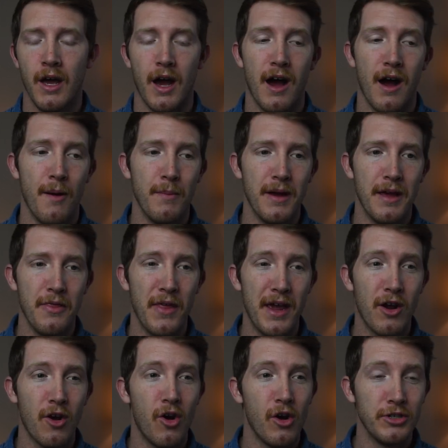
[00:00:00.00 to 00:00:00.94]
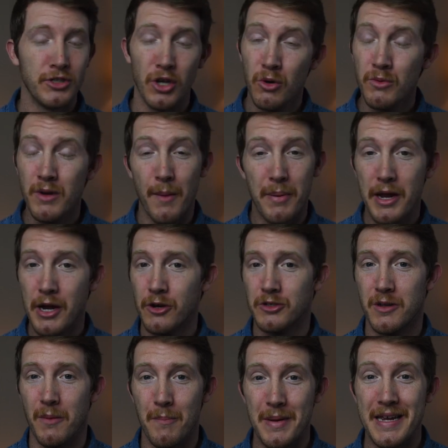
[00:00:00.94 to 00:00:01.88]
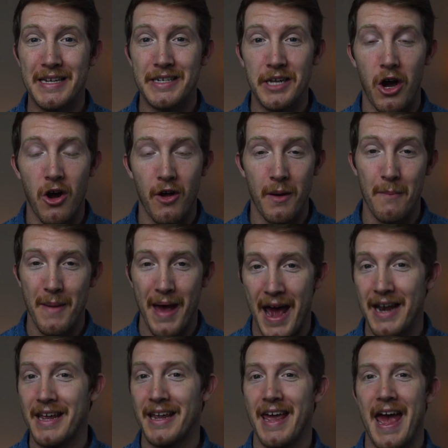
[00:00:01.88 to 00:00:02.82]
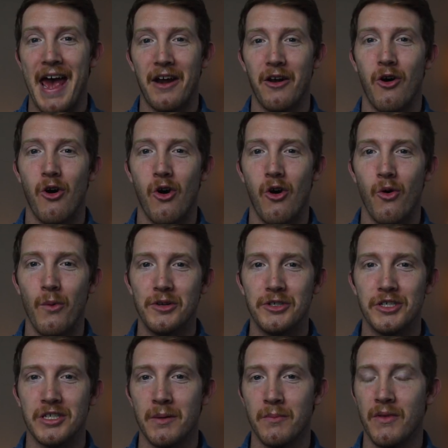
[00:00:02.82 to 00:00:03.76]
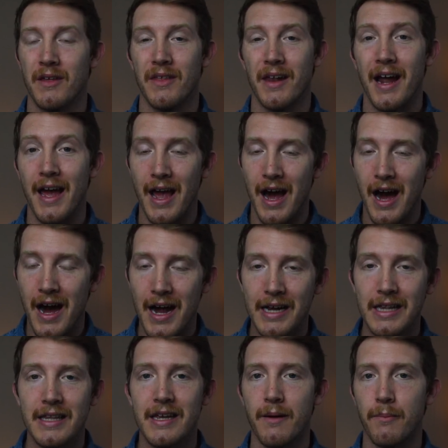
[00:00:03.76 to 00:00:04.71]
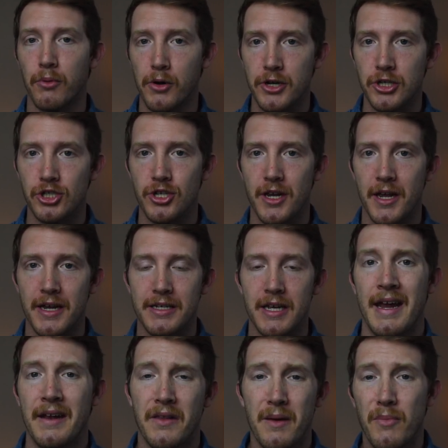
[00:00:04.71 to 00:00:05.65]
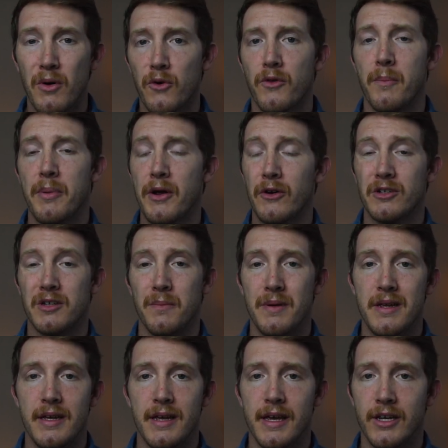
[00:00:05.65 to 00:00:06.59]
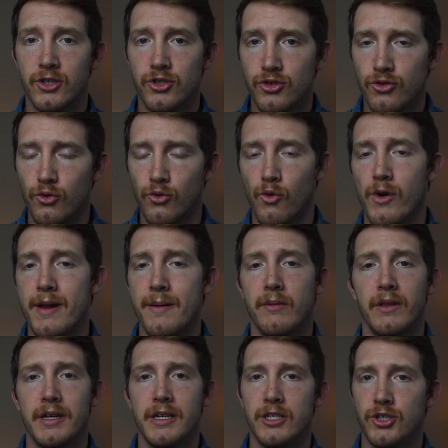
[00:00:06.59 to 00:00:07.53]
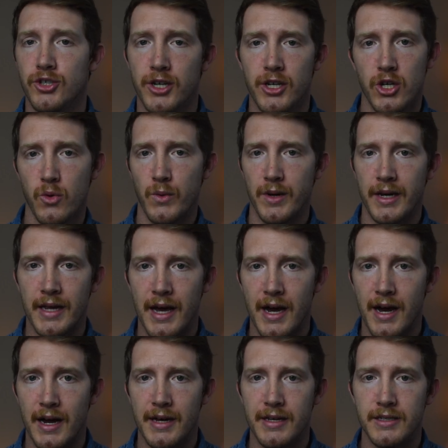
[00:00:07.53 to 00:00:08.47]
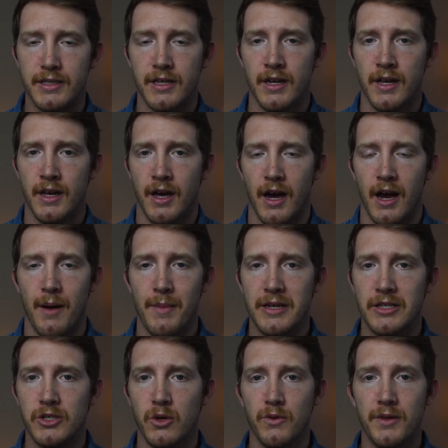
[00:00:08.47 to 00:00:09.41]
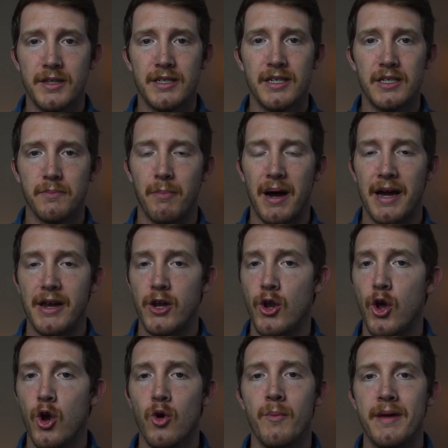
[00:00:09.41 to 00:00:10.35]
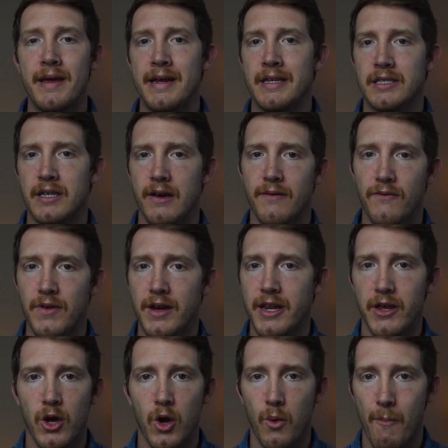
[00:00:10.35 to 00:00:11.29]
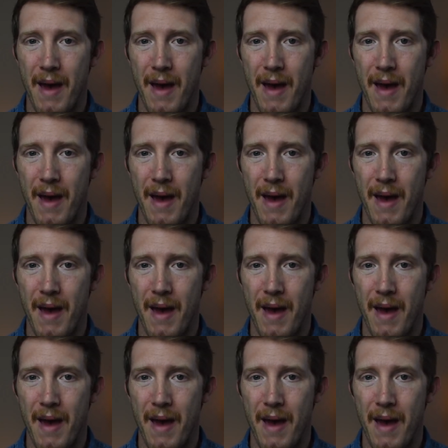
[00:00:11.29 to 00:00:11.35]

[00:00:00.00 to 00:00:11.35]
Um, they don't appear to be dogmatic at all, which is something that I highly appreciate, and they both appear to be extremely genuine guys, um, and so this is by no means a video